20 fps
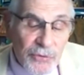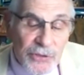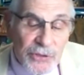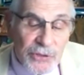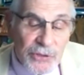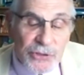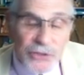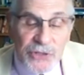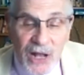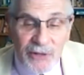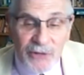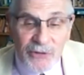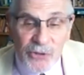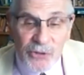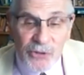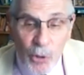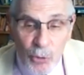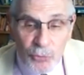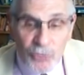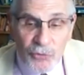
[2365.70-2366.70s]
using
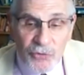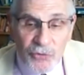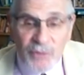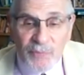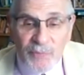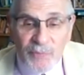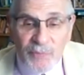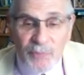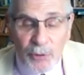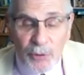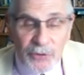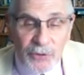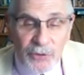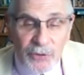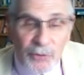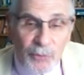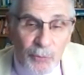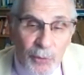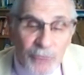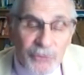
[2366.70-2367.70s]
child soldiers is brought
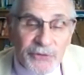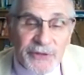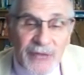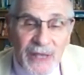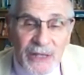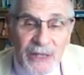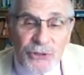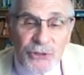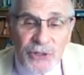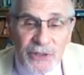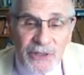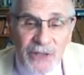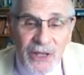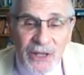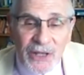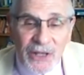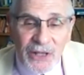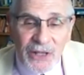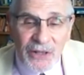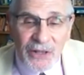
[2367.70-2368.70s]
to the world's
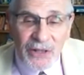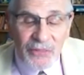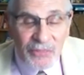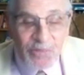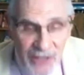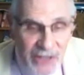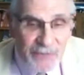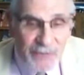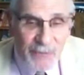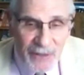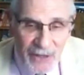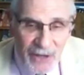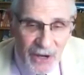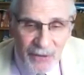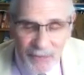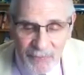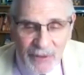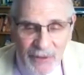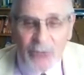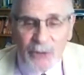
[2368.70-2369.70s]
attention, these
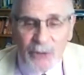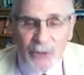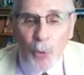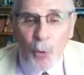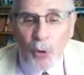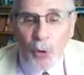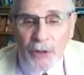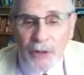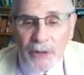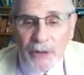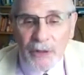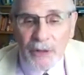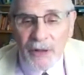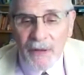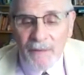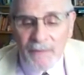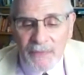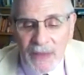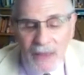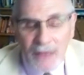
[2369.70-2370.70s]
become ignored
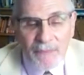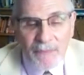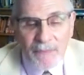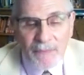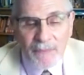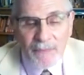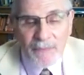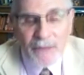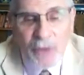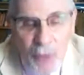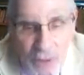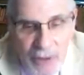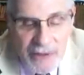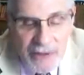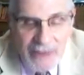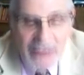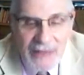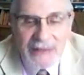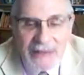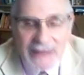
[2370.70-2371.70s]

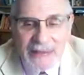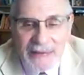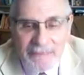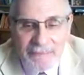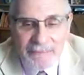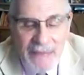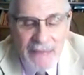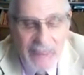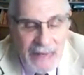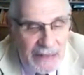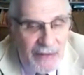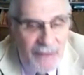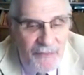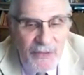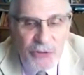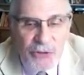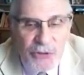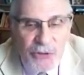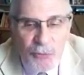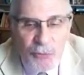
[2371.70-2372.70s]
because many
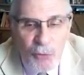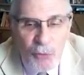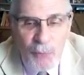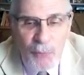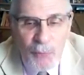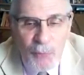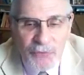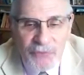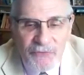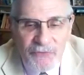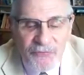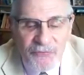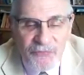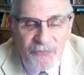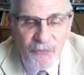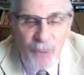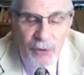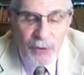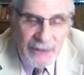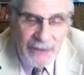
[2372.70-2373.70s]
of these groups
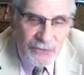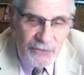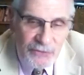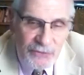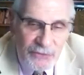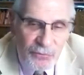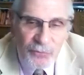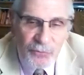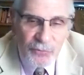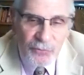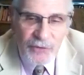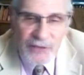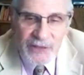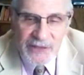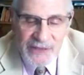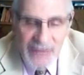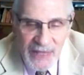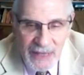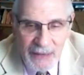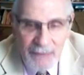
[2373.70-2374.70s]
fall into the
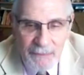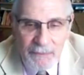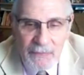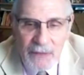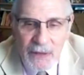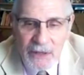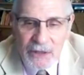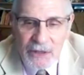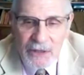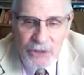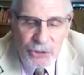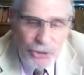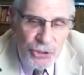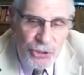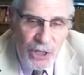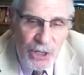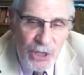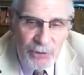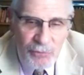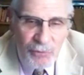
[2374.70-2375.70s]
same
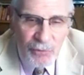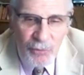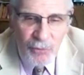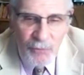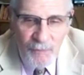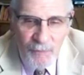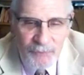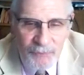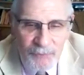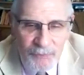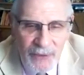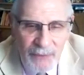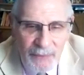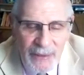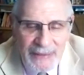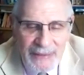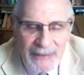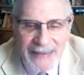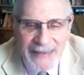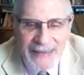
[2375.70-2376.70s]
general
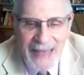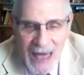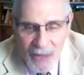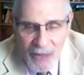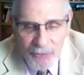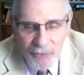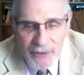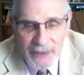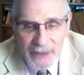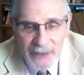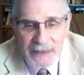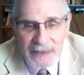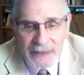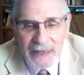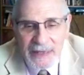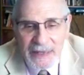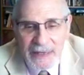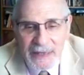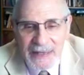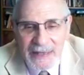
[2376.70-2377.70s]
mentality
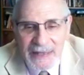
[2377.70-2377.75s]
